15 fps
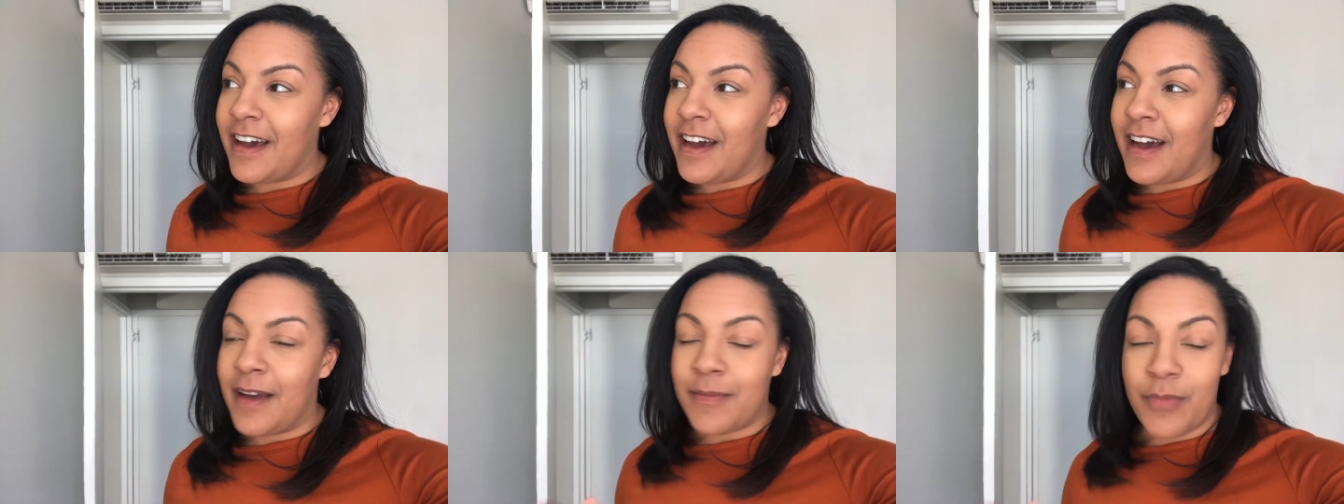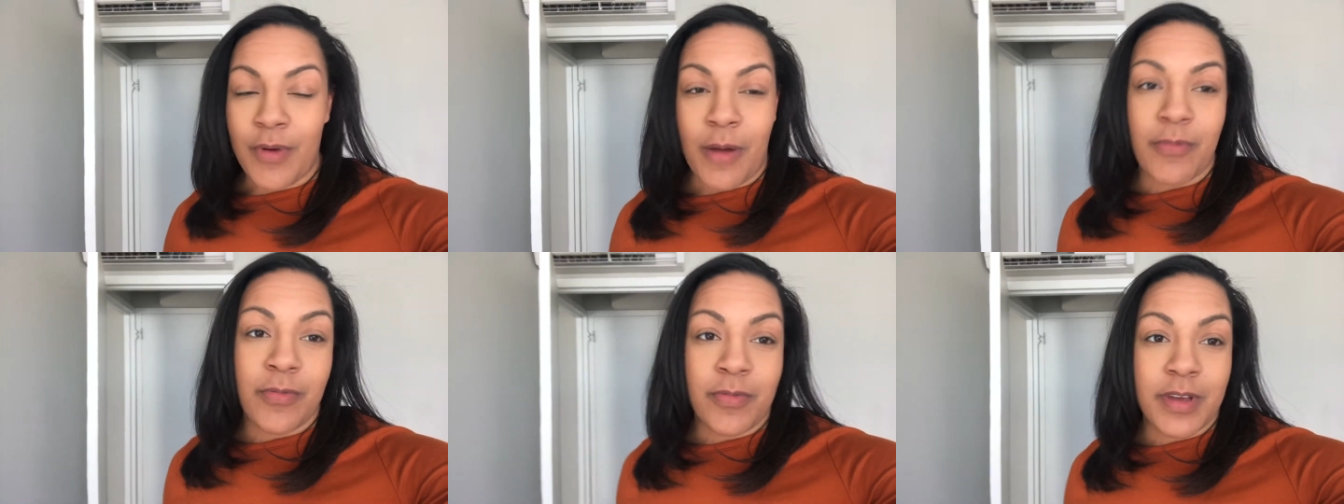I'm
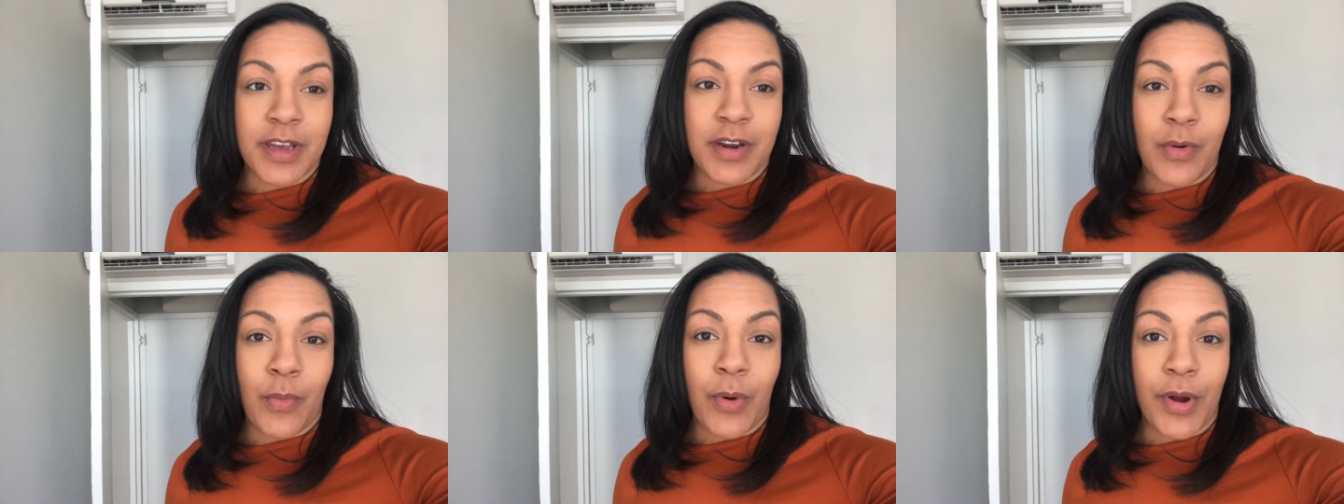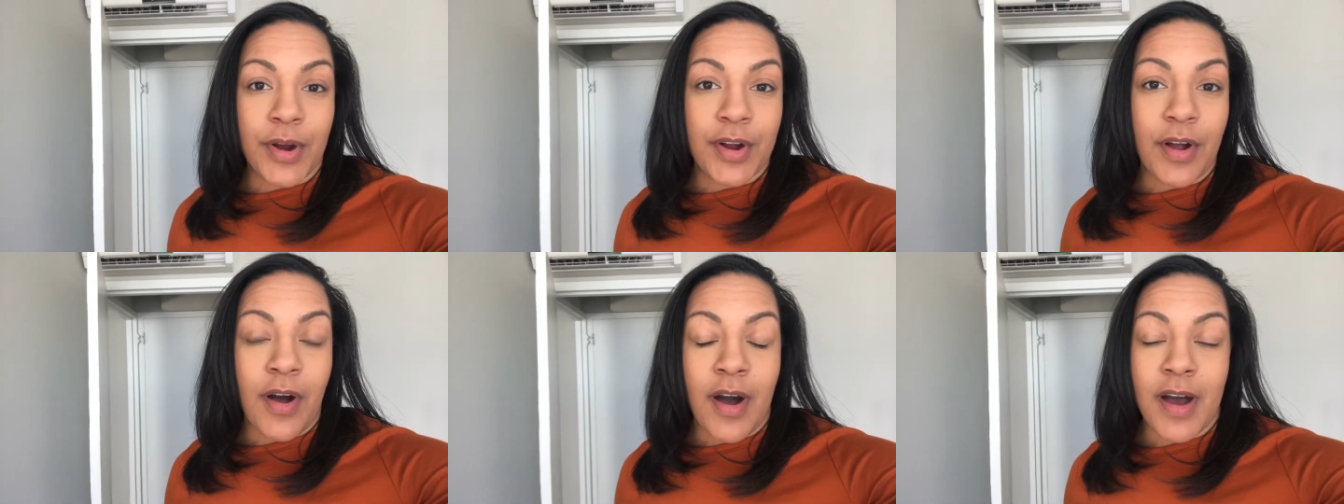probably gonna
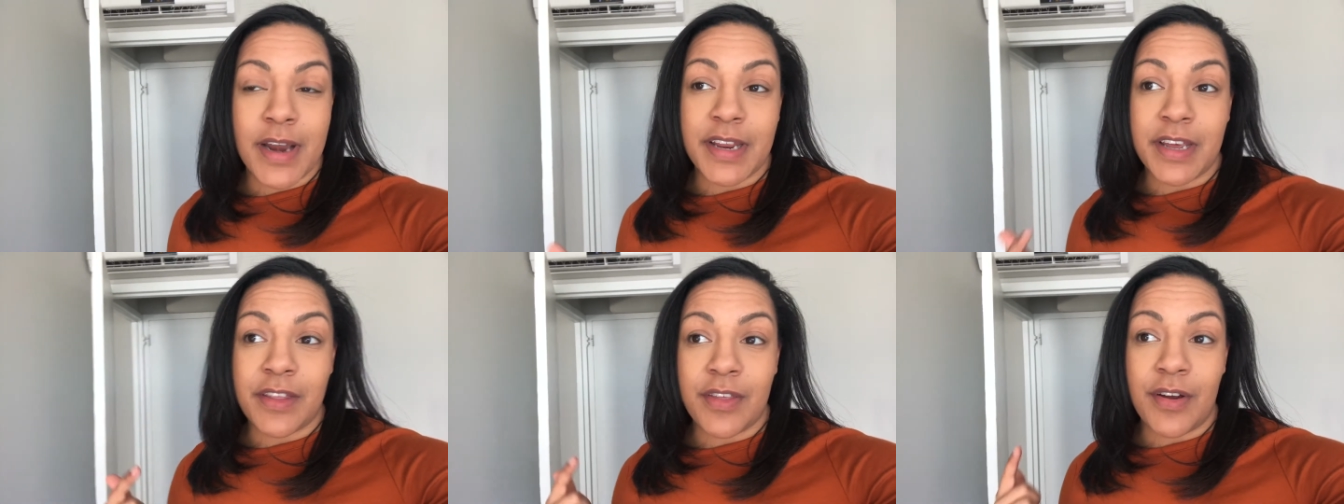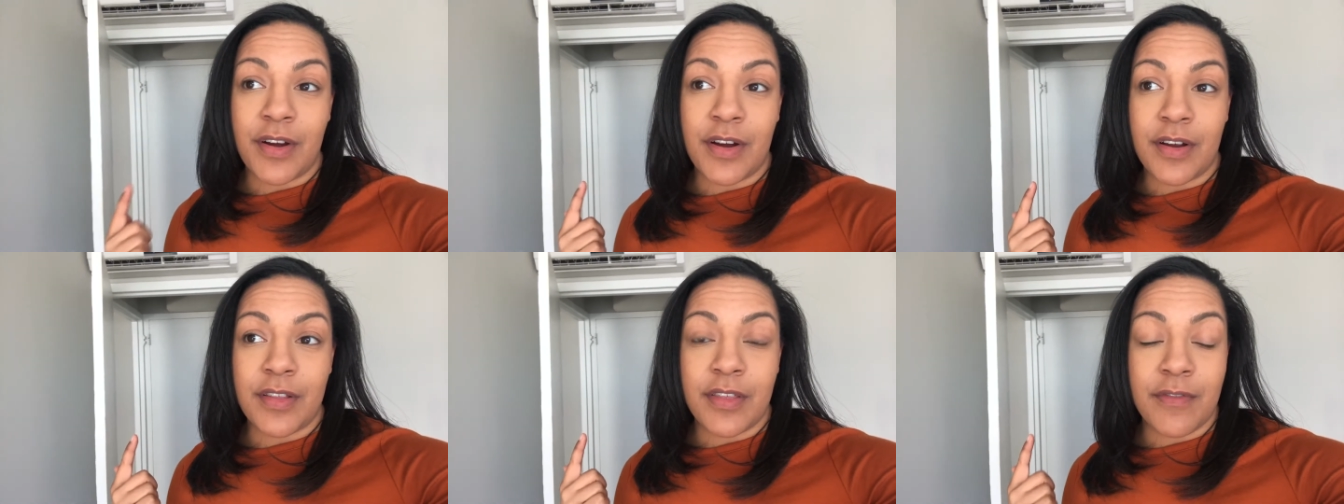work on
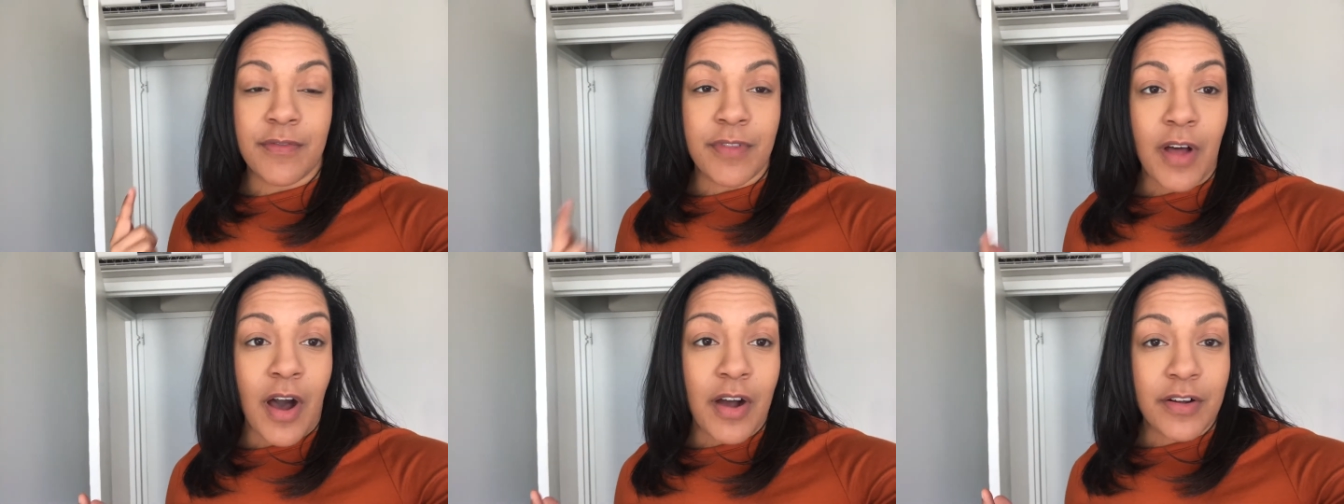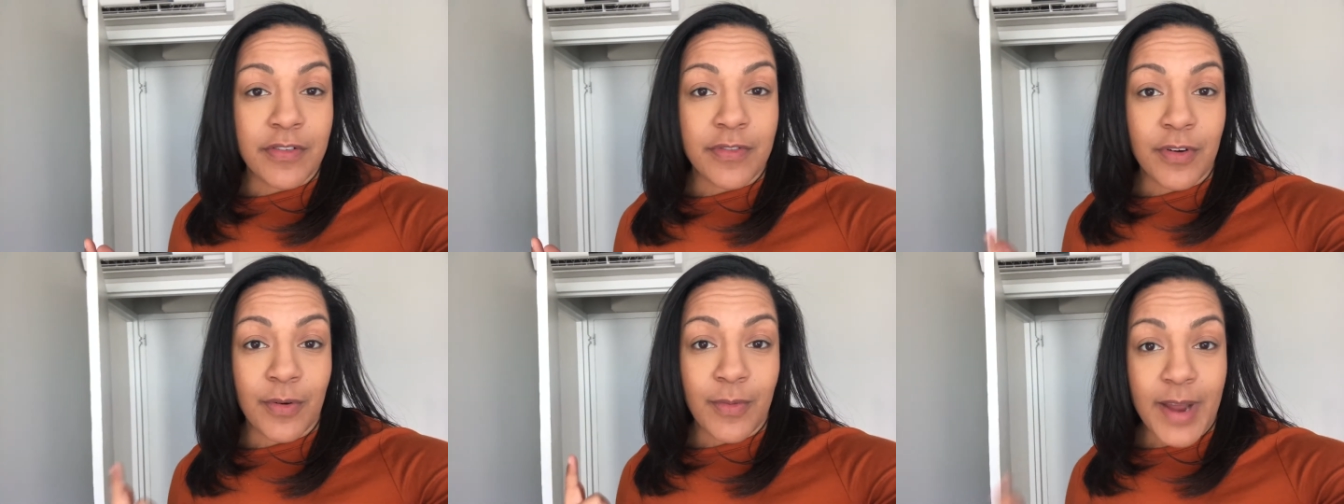either the vlog
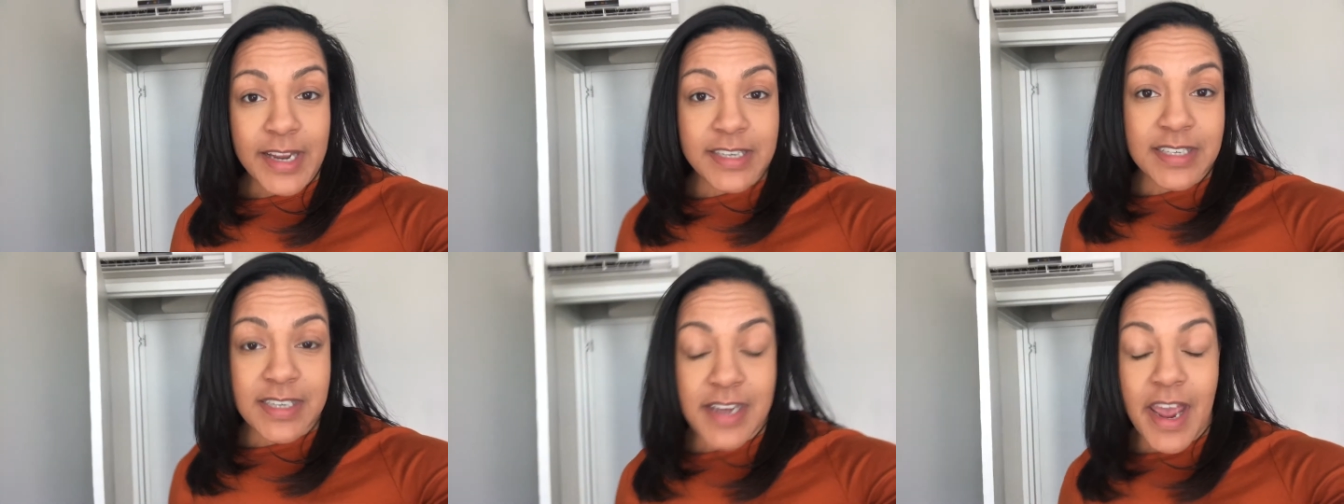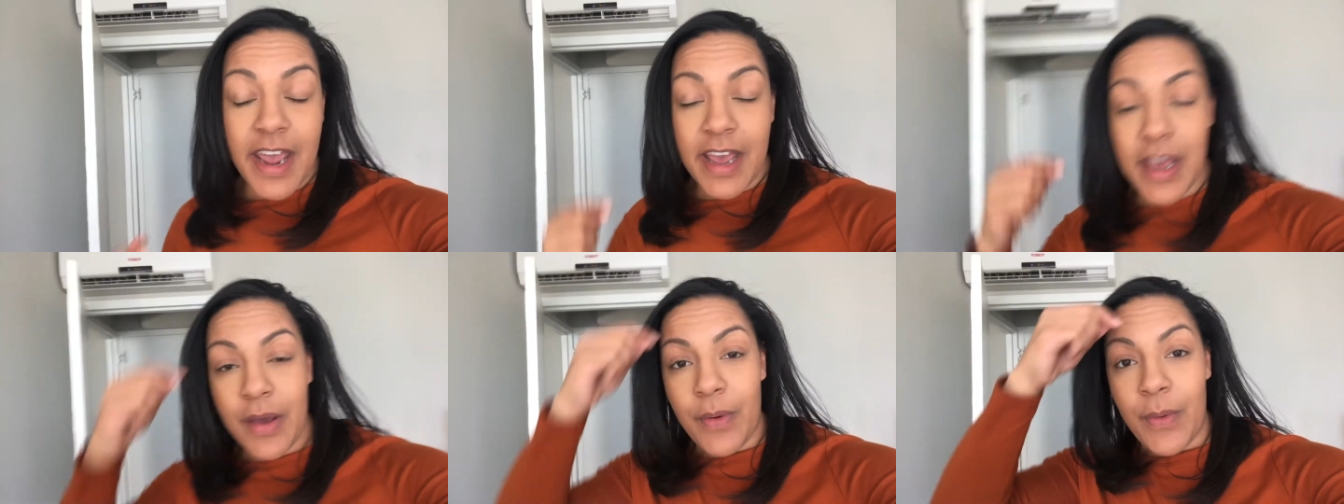for Wednesday